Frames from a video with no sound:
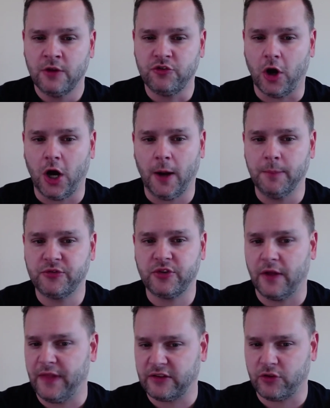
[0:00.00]

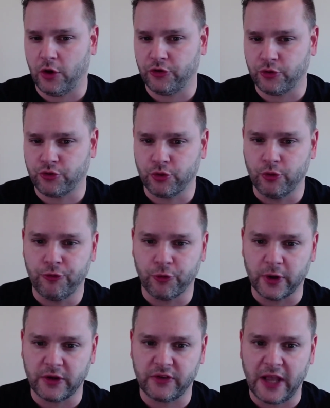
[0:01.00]
That's also true,
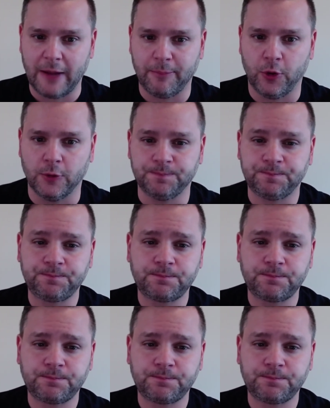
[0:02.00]
for example,